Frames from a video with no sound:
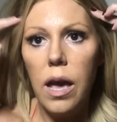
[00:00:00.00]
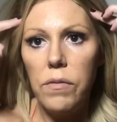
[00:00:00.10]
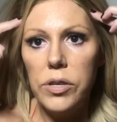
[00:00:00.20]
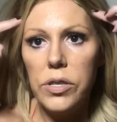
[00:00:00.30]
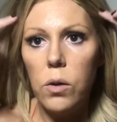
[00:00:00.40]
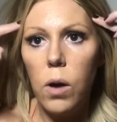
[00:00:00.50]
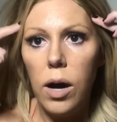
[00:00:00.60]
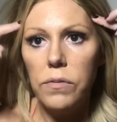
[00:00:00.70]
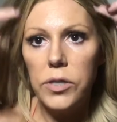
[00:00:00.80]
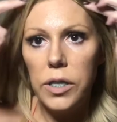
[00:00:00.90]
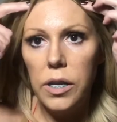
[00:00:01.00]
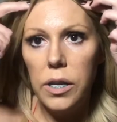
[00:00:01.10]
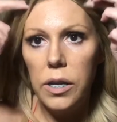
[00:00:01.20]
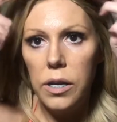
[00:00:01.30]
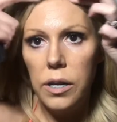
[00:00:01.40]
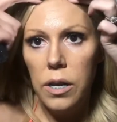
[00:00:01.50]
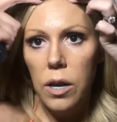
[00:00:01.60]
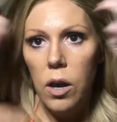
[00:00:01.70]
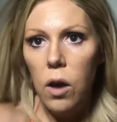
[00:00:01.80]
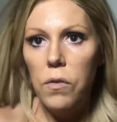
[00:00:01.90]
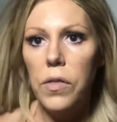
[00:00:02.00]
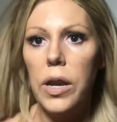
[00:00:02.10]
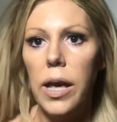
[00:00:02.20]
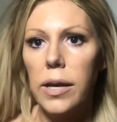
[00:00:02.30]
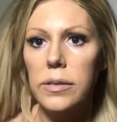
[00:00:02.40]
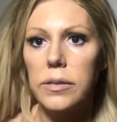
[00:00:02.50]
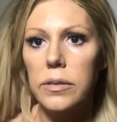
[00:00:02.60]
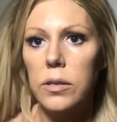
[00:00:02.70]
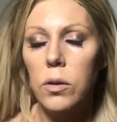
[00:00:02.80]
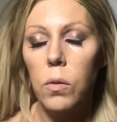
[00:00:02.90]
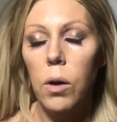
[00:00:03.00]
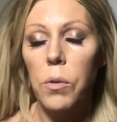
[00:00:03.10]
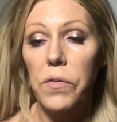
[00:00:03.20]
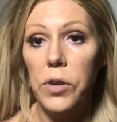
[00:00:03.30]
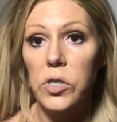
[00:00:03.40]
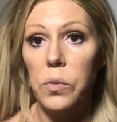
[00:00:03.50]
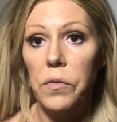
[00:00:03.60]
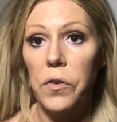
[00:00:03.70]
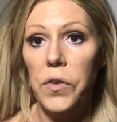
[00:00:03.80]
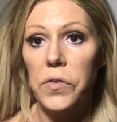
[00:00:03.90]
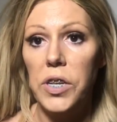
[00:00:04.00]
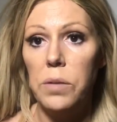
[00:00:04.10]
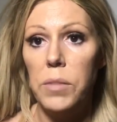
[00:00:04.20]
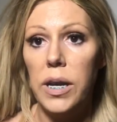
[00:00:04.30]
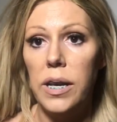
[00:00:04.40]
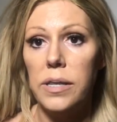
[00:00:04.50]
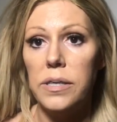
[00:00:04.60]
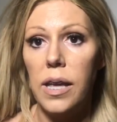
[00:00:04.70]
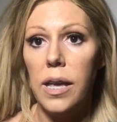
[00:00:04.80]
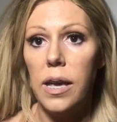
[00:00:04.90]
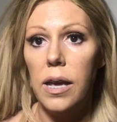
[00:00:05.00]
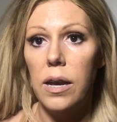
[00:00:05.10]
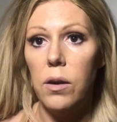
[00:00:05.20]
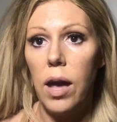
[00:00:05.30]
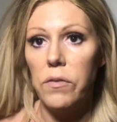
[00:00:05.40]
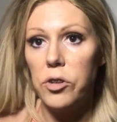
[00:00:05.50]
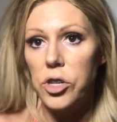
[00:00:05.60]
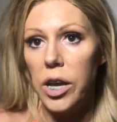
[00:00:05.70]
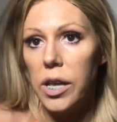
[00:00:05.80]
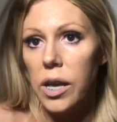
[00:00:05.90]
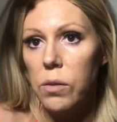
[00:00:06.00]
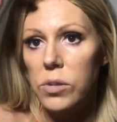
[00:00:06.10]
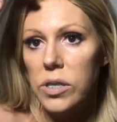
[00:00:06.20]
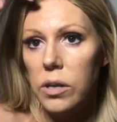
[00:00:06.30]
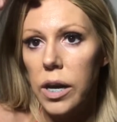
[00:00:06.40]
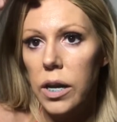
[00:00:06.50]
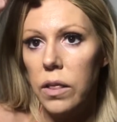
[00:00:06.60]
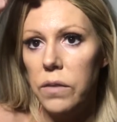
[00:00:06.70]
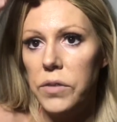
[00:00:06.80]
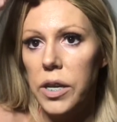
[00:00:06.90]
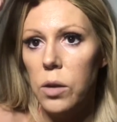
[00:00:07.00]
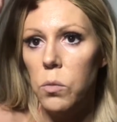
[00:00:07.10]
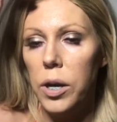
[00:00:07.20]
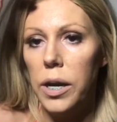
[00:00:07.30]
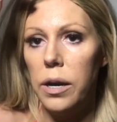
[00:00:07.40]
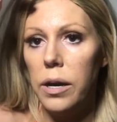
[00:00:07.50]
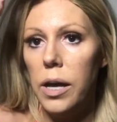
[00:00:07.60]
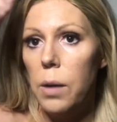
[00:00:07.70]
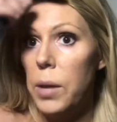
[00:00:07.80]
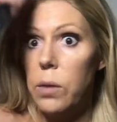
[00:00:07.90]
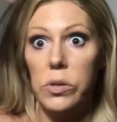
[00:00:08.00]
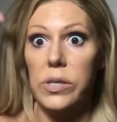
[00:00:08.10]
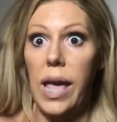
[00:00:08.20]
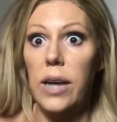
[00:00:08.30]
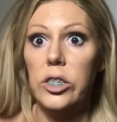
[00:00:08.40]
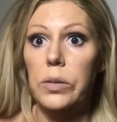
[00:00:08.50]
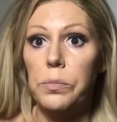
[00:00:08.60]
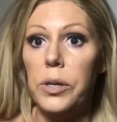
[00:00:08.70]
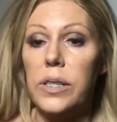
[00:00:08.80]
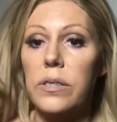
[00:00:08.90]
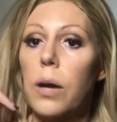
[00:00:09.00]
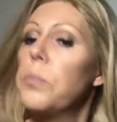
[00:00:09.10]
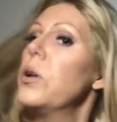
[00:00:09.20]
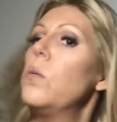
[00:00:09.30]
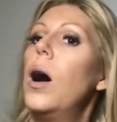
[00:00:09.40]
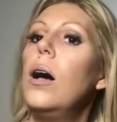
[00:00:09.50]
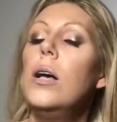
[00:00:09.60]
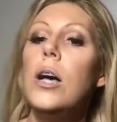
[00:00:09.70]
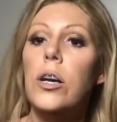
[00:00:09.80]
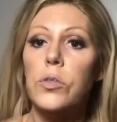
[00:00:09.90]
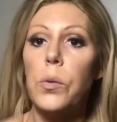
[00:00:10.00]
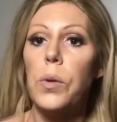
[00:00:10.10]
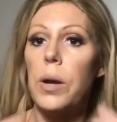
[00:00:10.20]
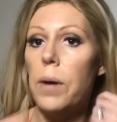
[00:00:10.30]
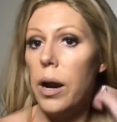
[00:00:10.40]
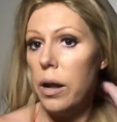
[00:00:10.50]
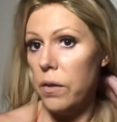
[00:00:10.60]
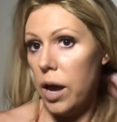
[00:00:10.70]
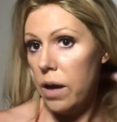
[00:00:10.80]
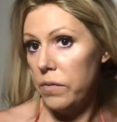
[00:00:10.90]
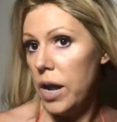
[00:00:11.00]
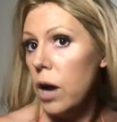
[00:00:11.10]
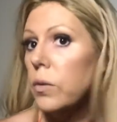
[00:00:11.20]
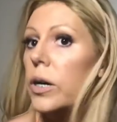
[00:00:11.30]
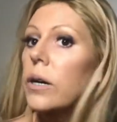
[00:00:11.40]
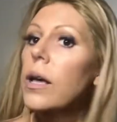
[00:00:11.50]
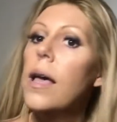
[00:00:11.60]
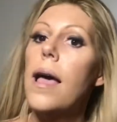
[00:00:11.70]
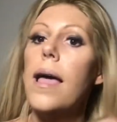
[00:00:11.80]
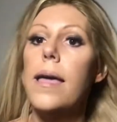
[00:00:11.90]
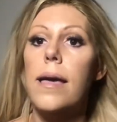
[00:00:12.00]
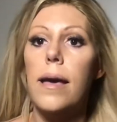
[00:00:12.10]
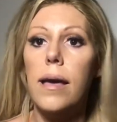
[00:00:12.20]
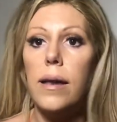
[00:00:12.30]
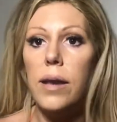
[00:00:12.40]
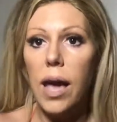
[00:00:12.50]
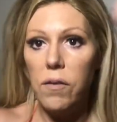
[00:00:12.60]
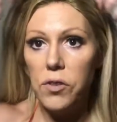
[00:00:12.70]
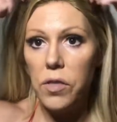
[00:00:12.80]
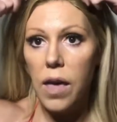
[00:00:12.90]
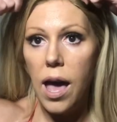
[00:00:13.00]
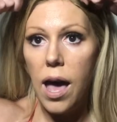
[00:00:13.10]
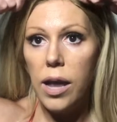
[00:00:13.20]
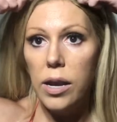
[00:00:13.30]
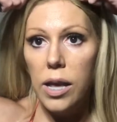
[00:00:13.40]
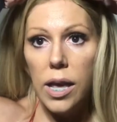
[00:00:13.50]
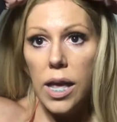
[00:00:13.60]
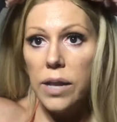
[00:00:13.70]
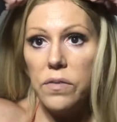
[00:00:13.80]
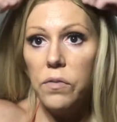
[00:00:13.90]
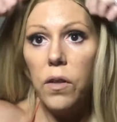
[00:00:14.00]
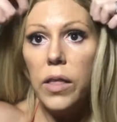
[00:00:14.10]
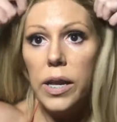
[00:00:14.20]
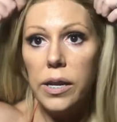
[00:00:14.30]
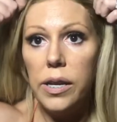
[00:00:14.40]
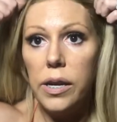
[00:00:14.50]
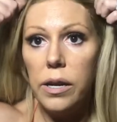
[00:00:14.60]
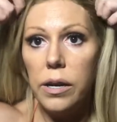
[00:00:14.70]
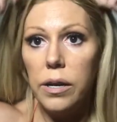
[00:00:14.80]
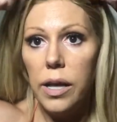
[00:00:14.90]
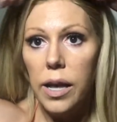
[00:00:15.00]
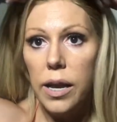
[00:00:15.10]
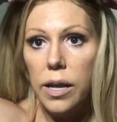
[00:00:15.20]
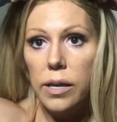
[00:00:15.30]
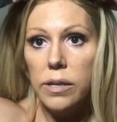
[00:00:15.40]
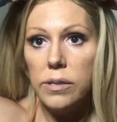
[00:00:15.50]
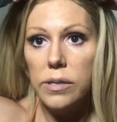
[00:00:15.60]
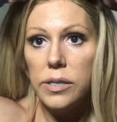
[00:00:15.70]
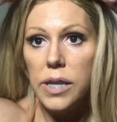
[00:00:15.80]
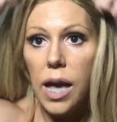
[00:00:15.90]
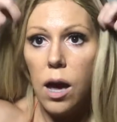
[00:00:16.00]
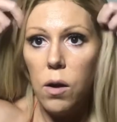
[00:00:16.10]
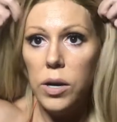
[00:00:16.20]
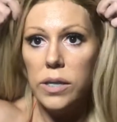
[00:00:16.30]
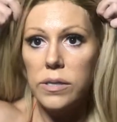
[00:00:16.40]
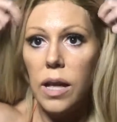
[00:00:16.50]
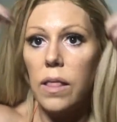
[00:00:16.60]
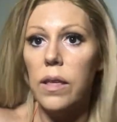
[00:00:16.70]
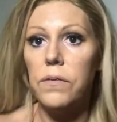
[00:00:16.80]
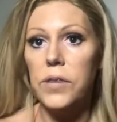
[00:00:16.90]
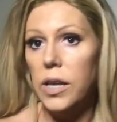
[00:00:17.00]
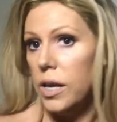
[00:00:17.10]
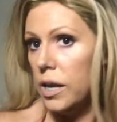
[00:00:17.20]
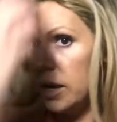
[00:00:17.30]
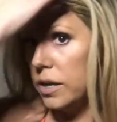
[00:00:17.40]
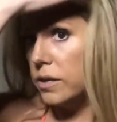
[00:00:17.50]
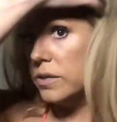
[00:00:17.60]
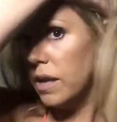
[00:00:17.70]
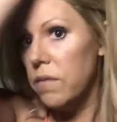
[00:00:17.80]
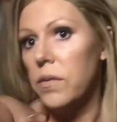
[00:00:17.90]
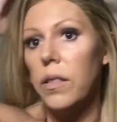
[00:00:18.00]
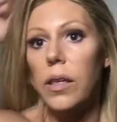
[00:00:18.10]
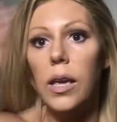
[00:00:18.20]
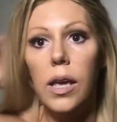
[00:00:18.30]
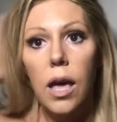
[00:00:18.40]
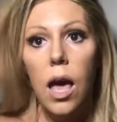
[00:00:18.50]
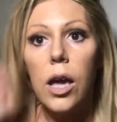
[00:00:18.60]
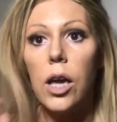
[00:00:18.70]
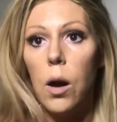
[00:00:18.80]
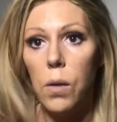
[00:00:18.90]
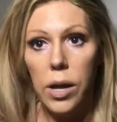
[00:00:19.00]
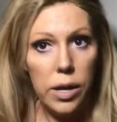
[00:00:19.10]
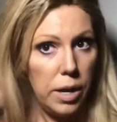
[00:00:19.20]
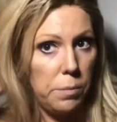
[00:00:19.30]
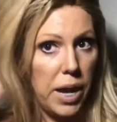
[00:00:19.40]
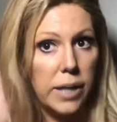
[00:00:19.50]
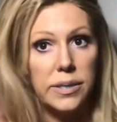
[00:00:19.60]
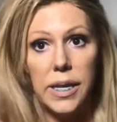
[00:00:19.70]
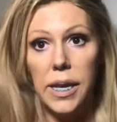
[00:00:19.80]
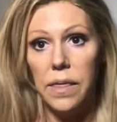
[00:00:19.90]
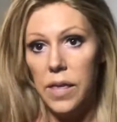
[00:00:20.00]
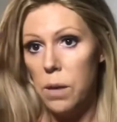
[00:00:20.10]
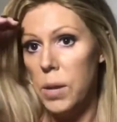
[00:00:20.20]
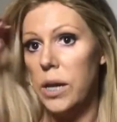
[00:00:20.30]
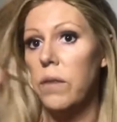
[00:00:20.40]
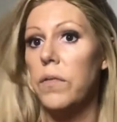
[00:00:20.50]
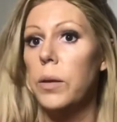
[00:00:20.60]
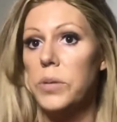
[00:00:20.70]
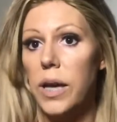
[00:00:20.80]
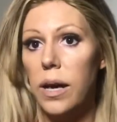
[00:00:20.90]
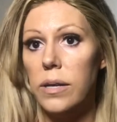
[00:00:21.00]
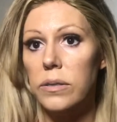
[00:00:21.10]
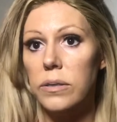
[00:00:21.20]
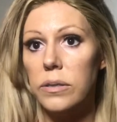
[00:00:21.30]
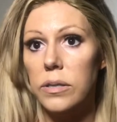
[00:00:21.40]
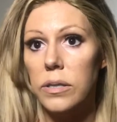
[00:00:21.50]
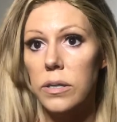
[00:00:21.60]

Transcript: every so often over the next, well, we first went for 15 minutes, and after checking, it was still kind of lifting in one area, but it was actually stuck pretty well. So we went about another half an hour, and after that, it's fully adhered. It is down, it's not lifting. It is definitely going and passing the Amanda flip test,